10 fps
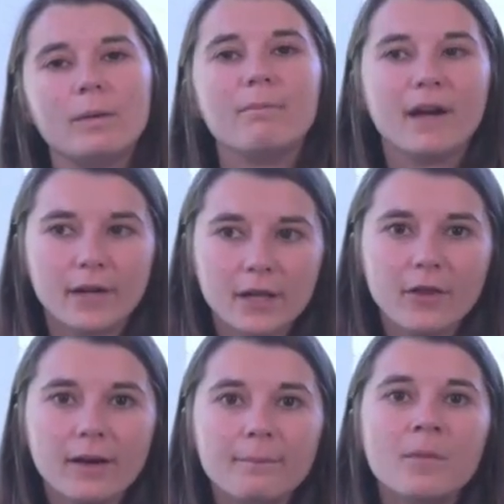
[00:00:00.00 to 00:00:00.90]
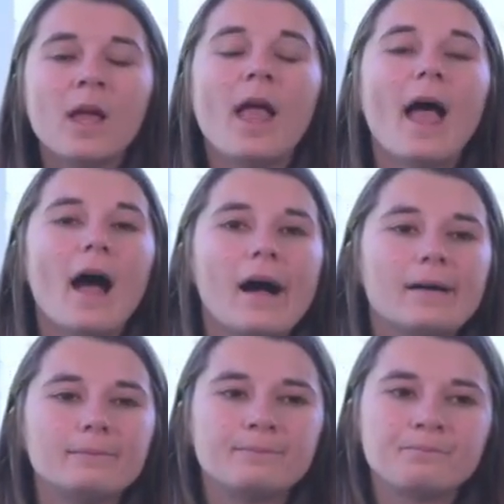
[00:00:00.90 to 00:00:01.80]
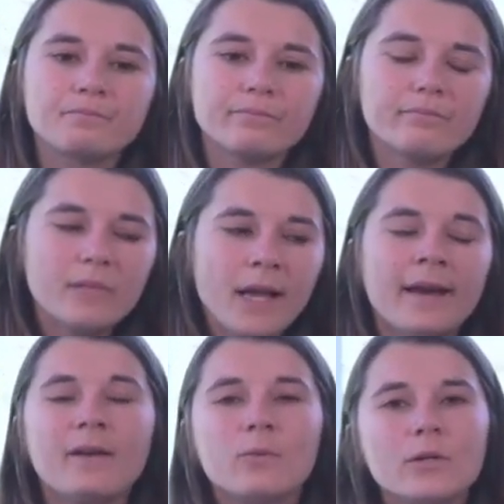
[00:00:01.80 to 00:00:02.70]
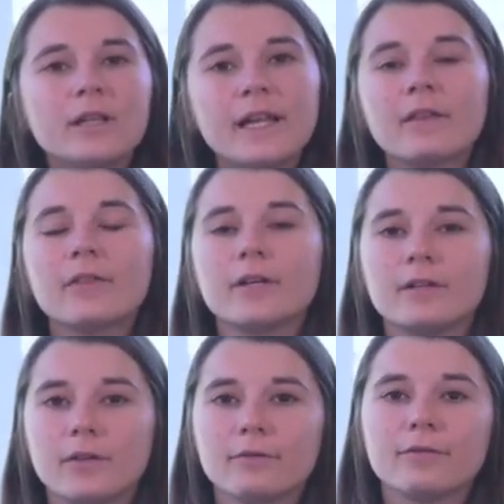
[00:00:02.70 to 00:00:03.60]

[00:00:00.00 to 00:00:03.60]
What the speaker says: married them. And I will link the